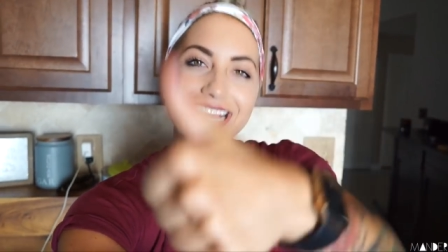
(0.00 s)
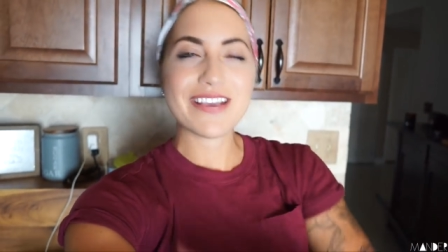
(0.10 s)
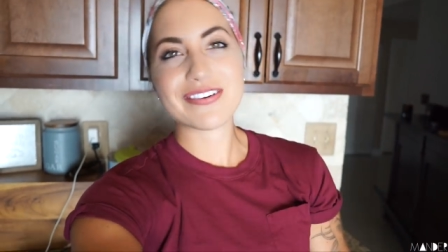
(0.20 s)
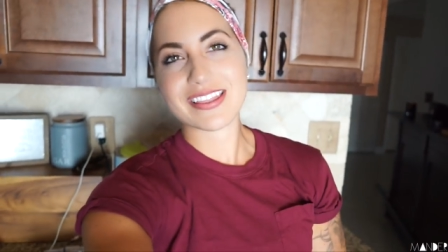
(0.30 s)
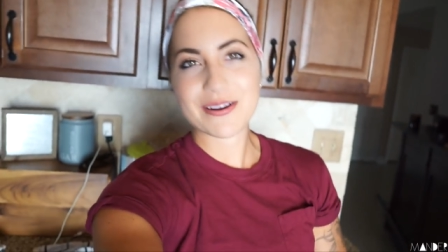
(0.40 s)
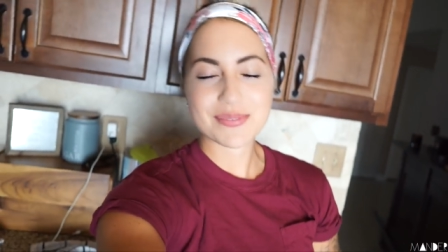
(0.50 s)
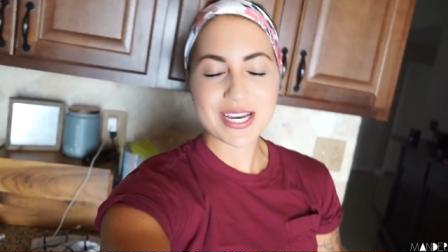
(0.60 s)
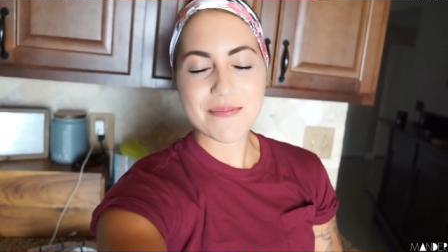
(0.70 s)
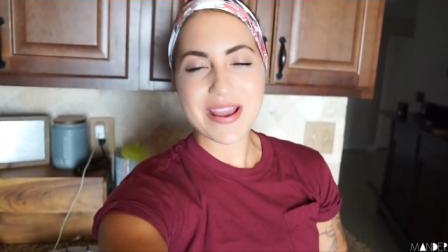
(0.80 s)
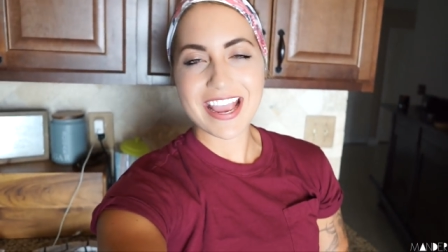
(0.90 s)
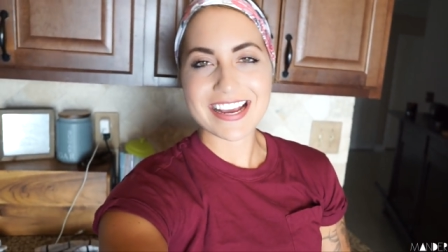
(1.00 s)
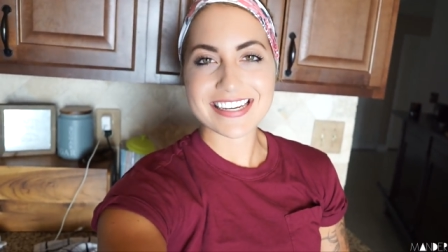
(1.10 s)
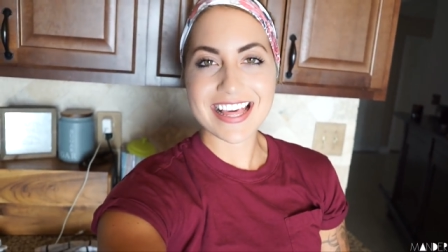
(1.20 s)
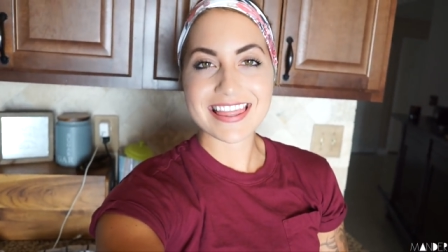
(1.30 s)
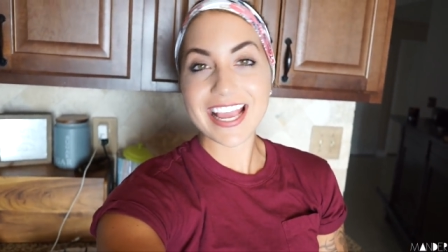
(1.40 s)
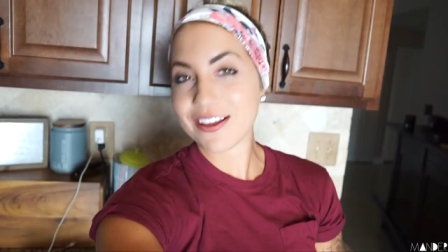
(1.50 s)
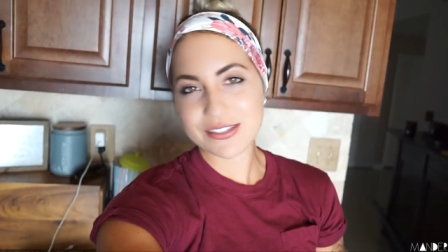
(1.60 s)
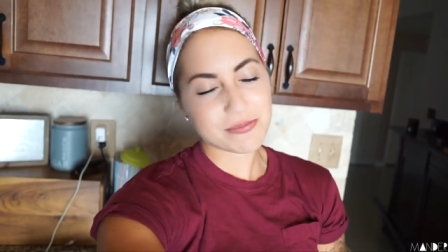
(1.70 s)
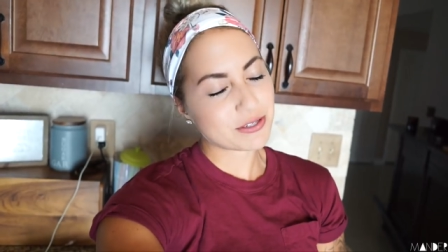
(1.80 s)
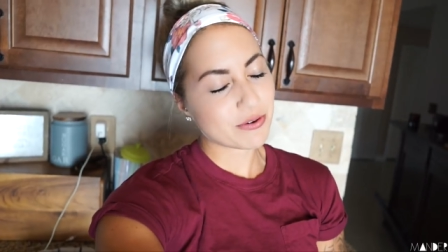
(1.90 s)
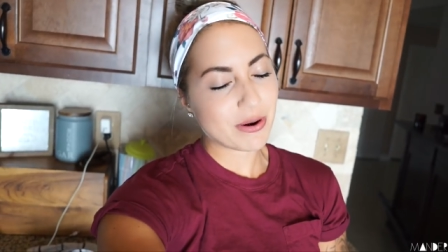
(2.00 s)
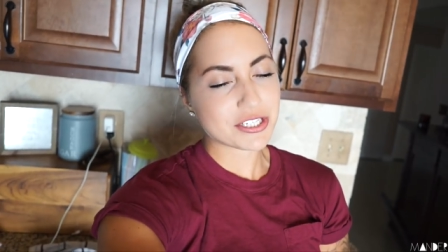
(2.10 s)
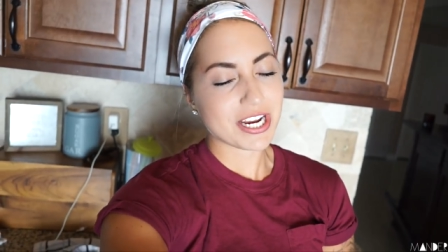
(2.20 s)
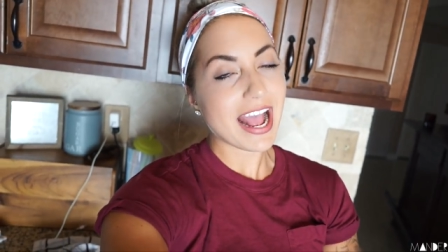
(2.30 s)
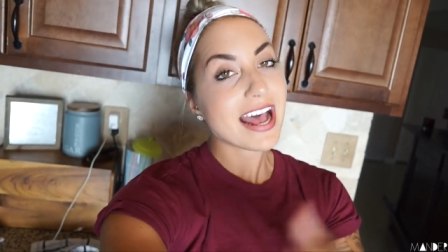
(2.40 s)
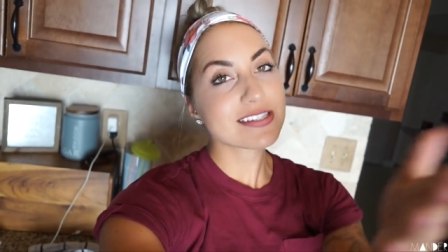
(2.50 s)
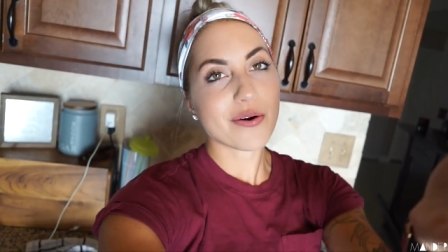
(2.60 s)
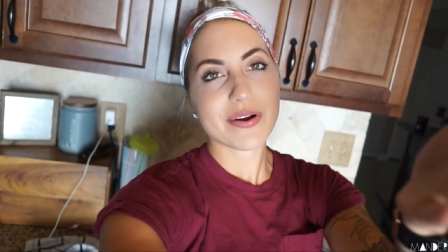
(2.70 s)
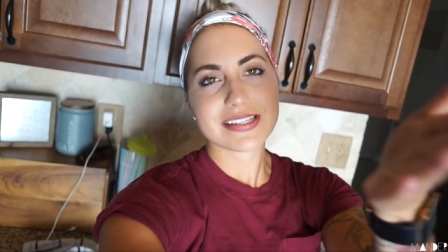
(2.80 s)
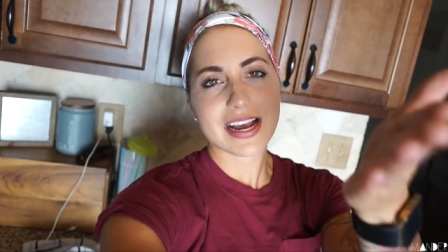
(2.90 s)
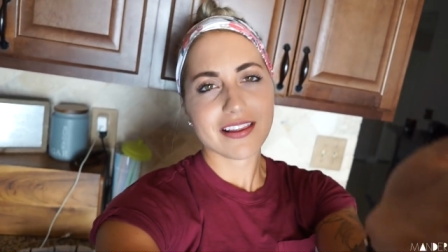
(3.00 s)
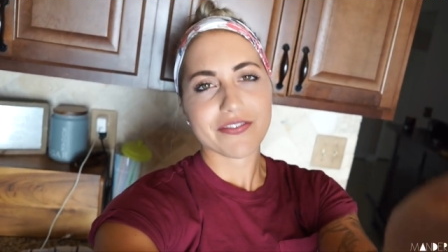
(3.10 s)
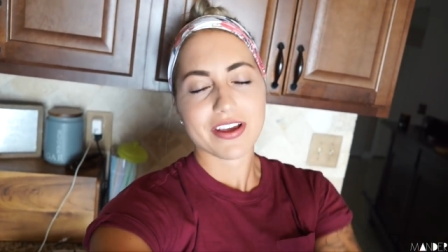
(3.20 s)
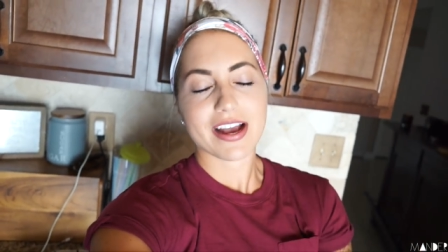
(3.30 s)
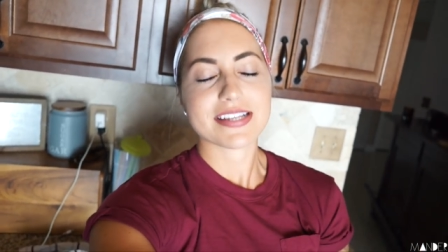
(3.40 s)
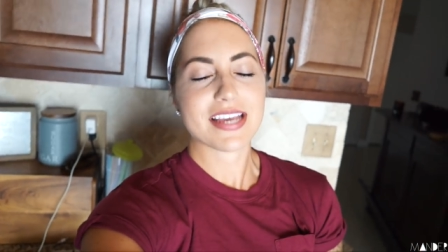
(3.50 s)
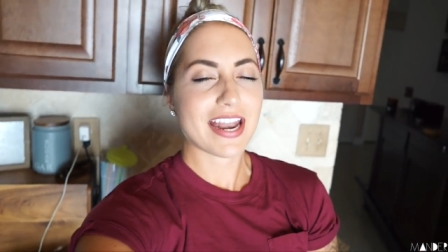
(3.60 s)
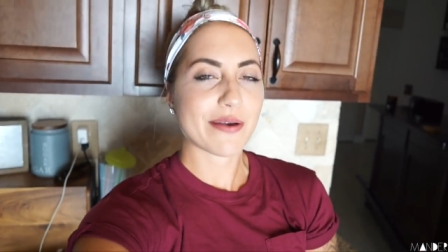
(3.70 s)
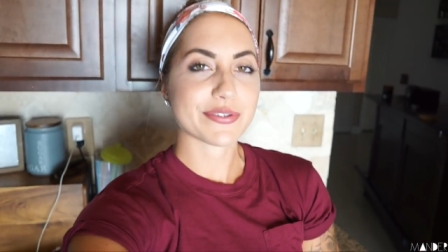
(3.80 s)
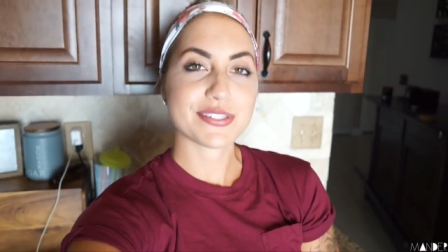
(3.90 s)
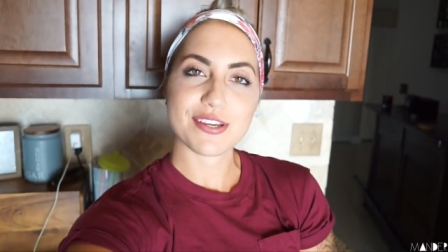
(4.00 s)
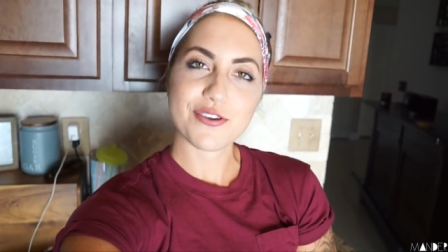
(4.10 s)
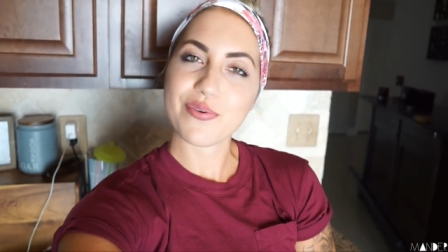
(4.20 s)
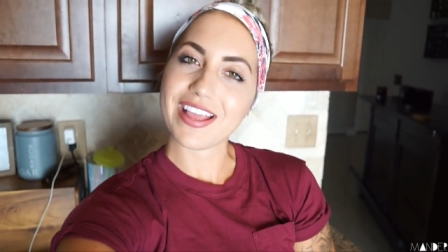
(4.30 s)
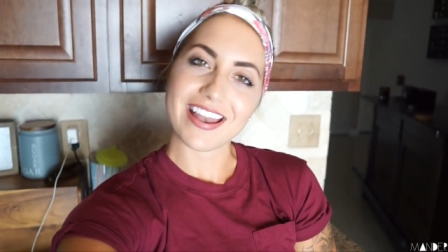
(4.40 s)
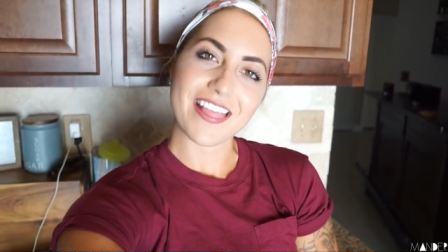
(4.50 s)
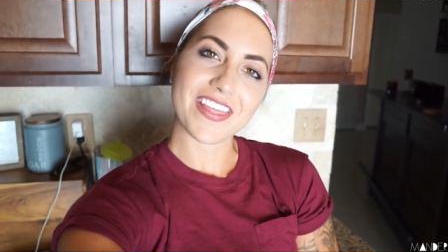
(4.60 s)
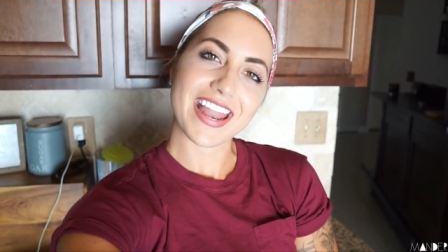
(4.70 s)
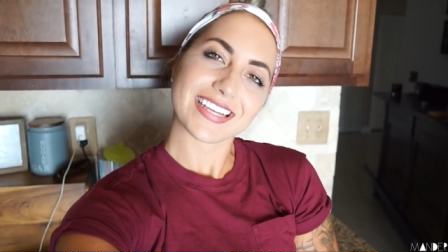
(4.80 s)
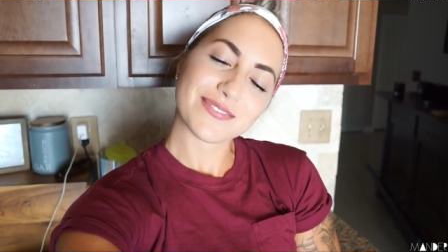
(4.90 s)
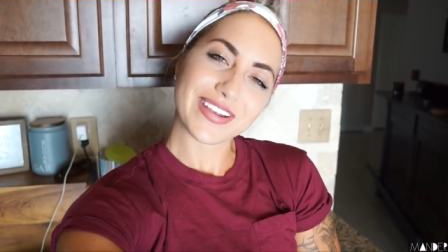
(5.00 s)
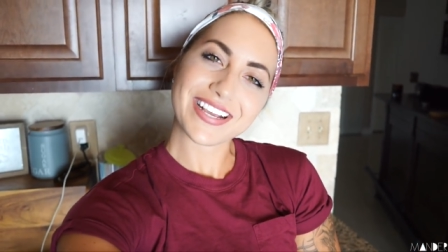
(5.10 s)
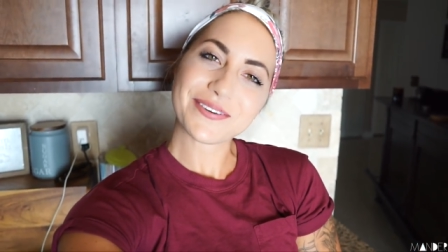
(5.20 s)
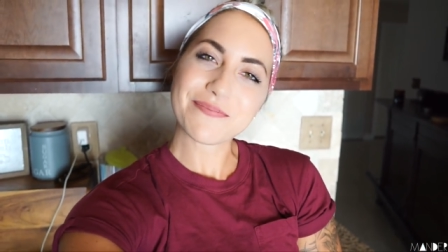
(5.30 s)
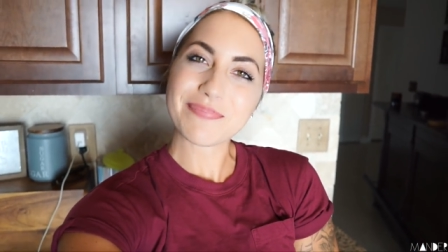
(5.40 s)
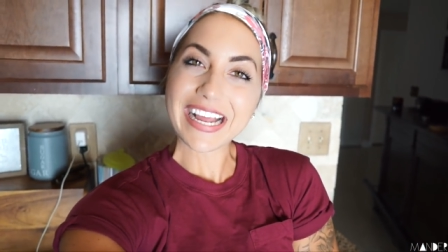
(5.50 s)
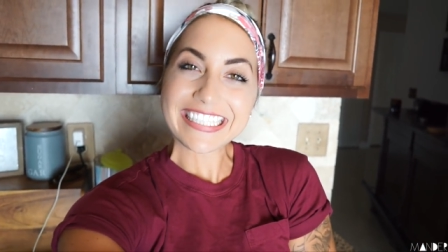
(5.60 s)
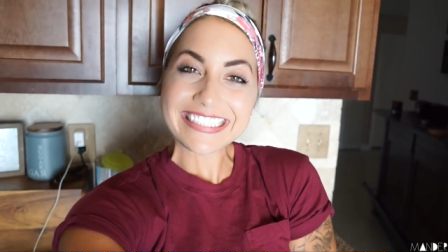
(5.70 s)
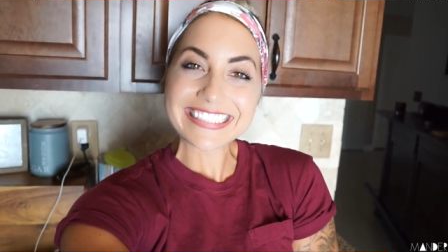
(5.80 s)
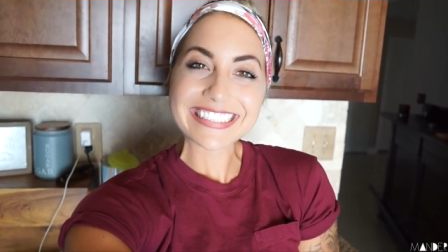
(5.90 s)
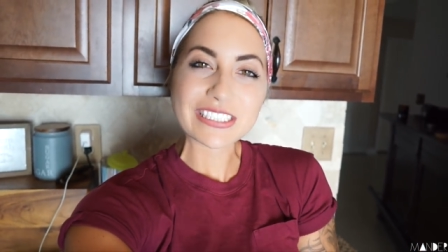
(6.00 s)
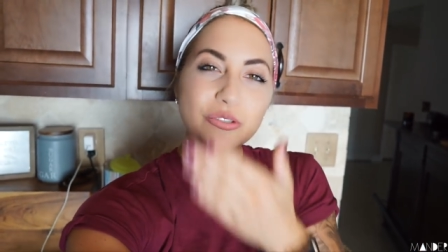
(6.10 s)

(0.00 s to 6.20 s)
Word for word: Give it a thumbs up and thank you so much for watching. As always, I love you guys and I will see you in the next video. Bye!